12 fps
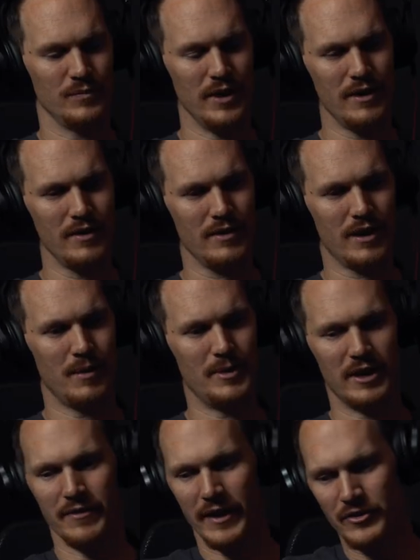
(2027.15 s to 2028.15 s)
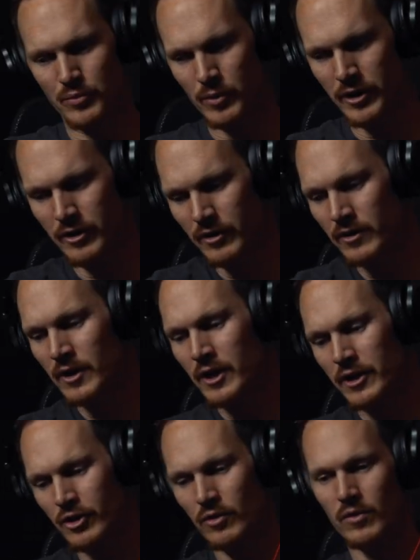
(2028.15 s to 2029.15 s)
Yeah. I mean, and that's where,
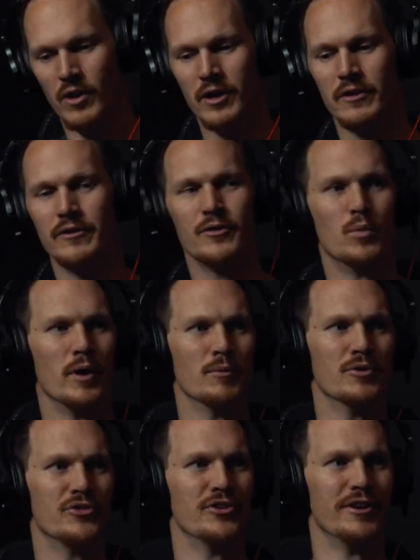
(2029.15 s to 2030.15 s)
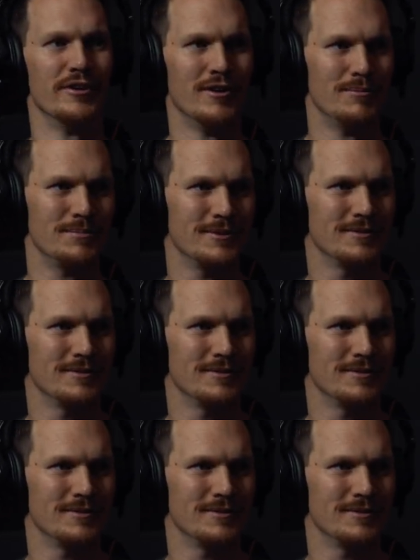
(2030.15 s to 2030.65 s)
you know, luckily the way we're set up,